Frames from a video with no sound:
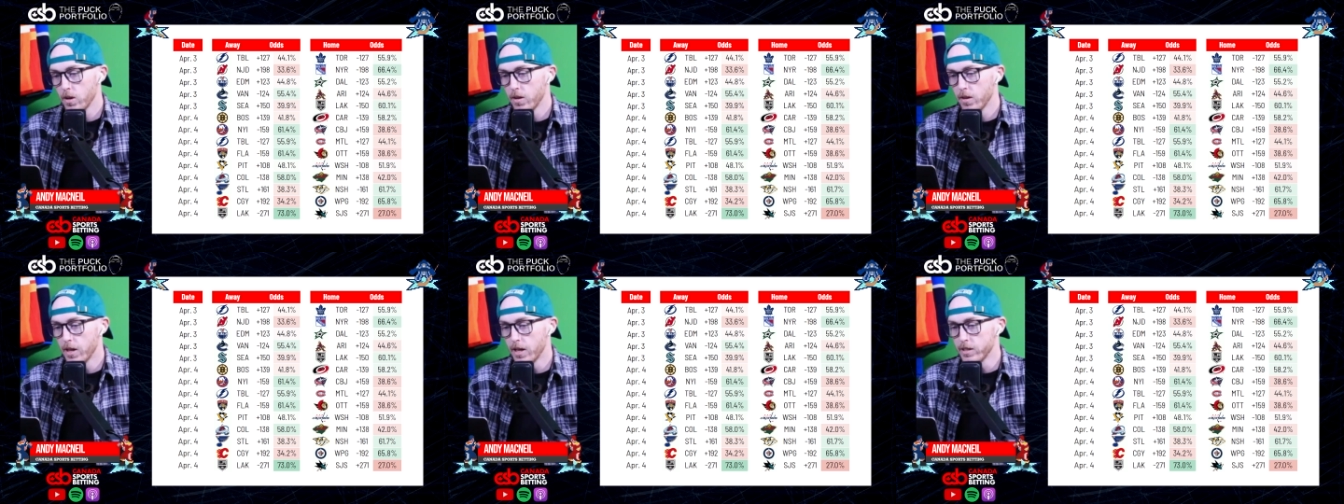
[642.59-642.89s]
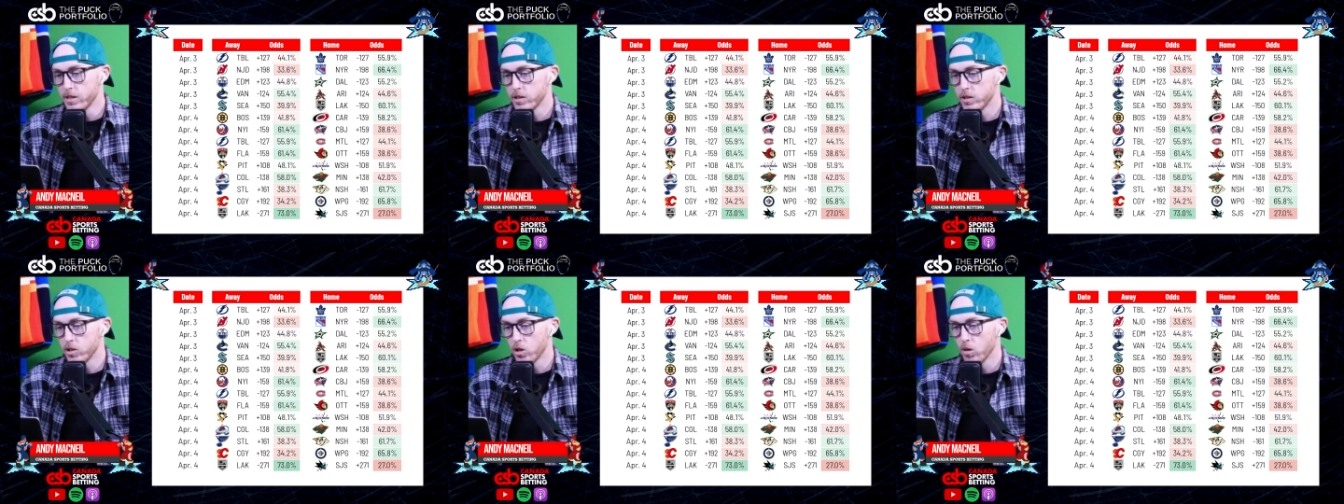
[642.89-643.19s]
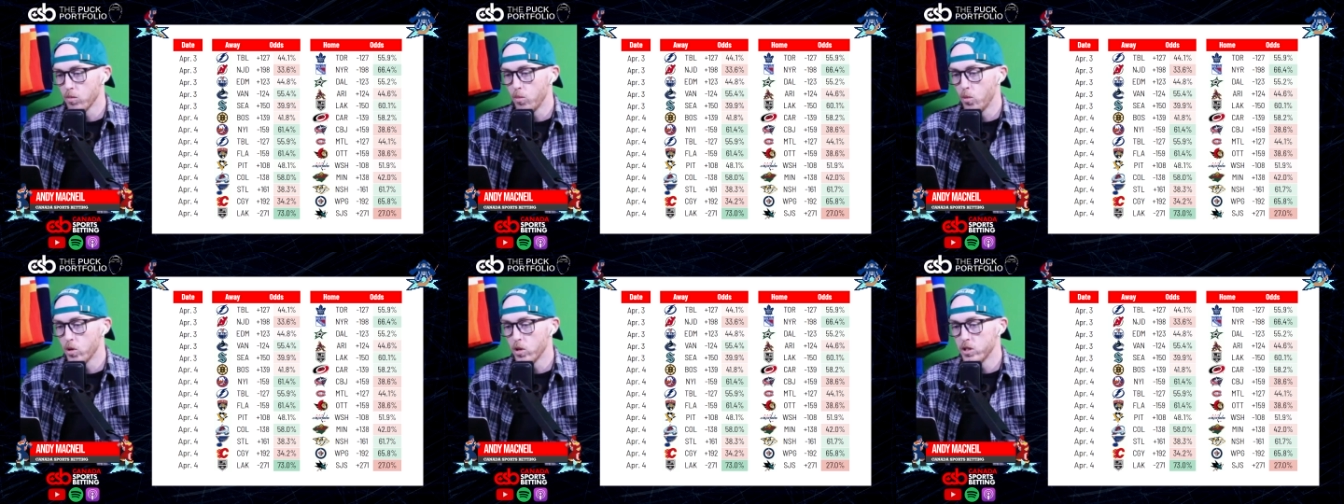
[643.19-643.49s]
That's a
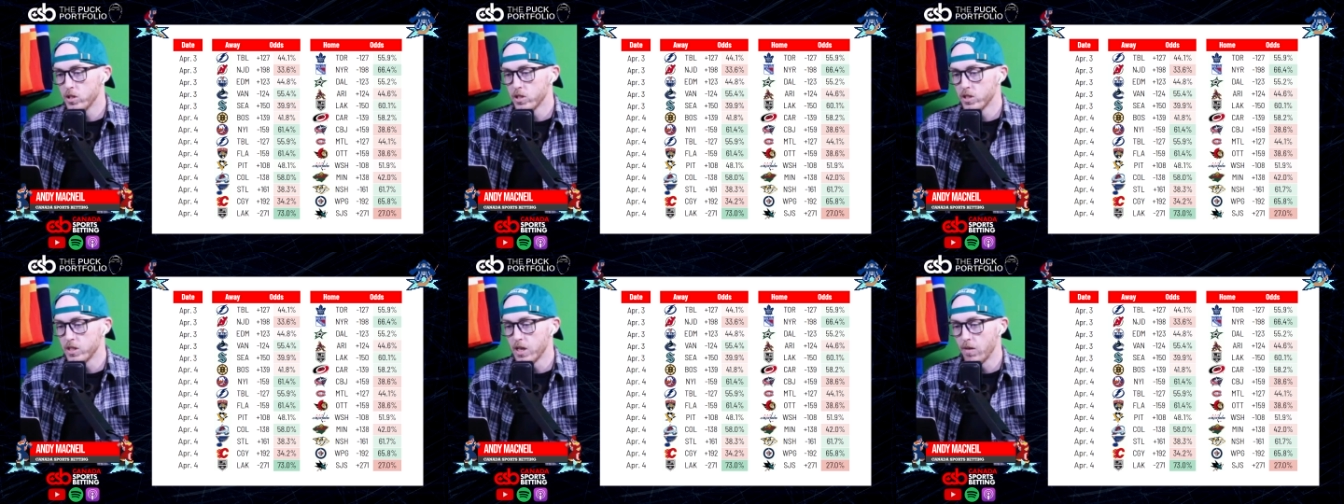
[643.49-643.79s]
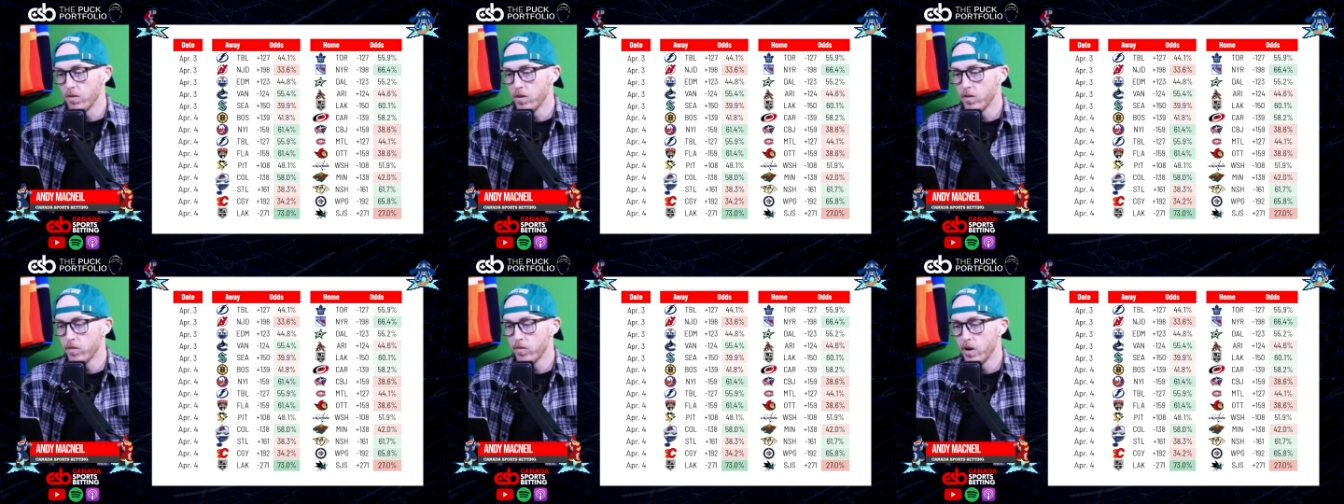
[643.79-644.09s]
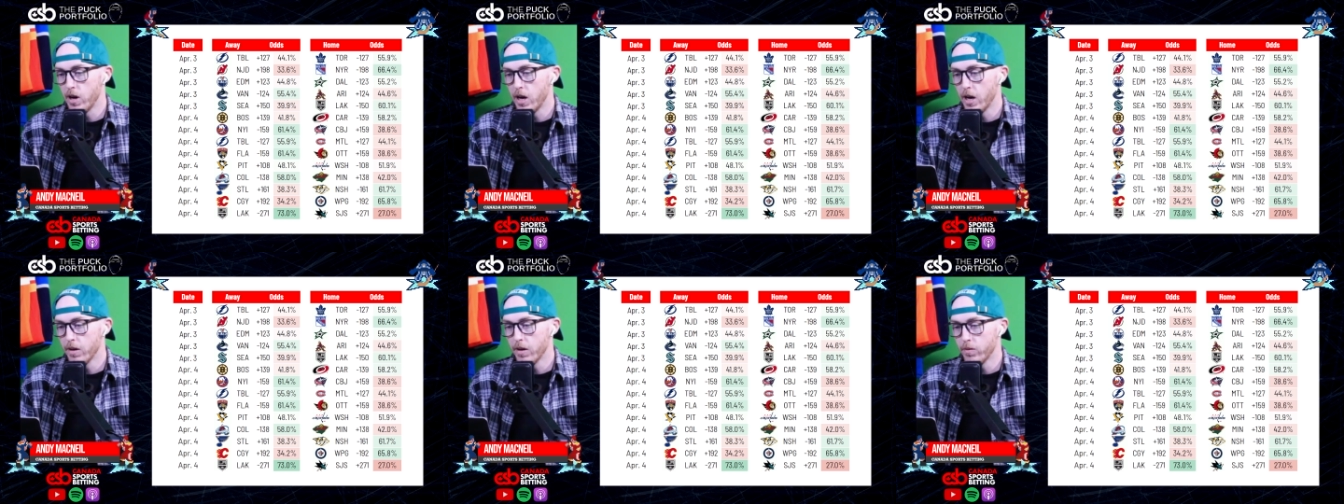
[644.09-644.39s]

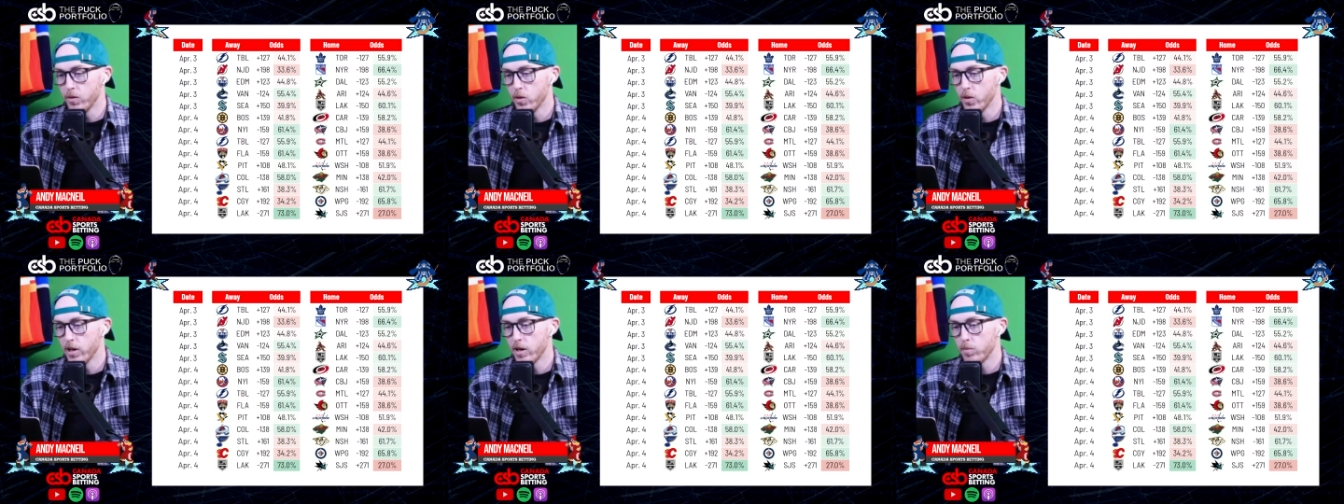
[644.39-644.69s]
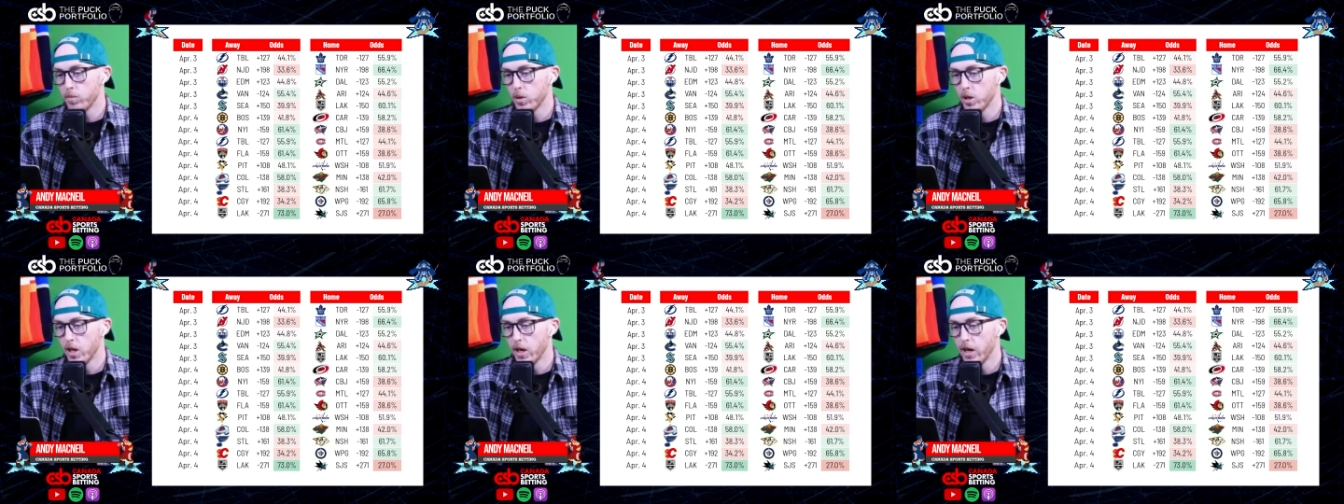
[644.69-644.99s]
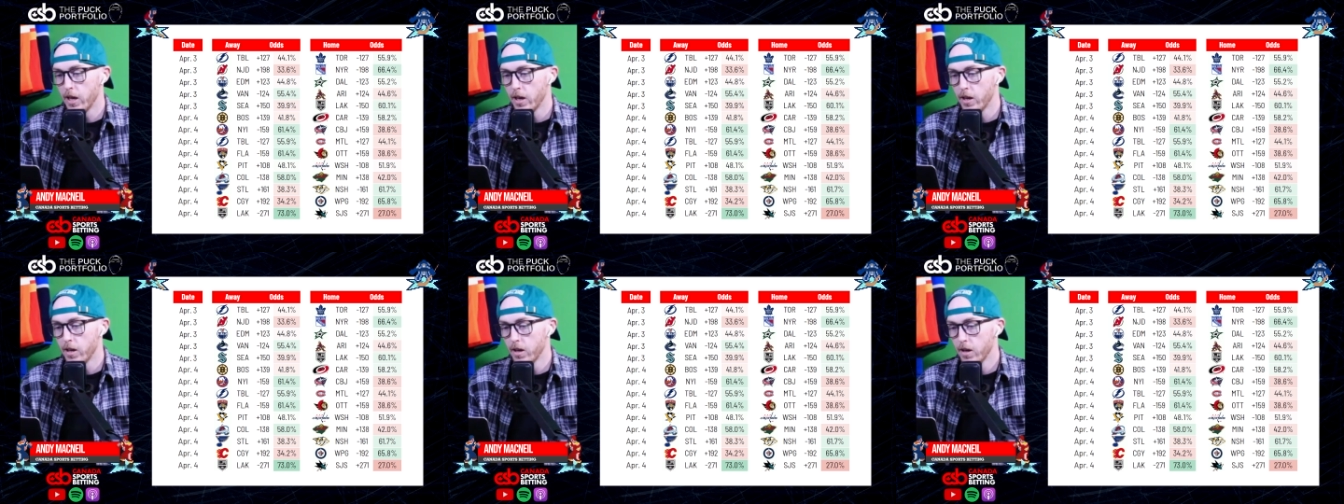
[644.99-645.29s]
0.75 unit
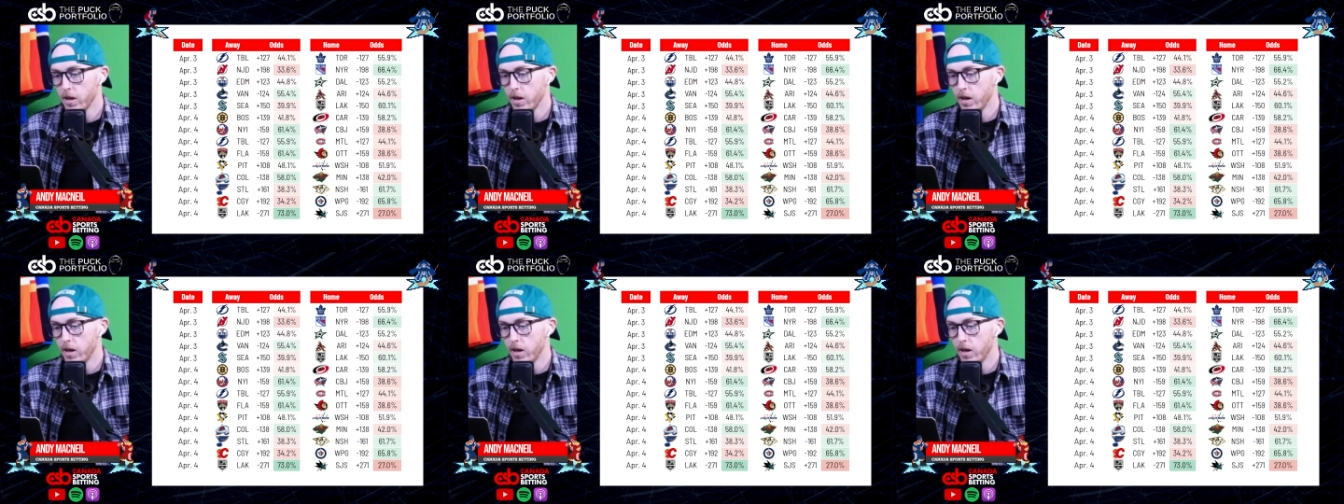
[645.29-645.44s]
play.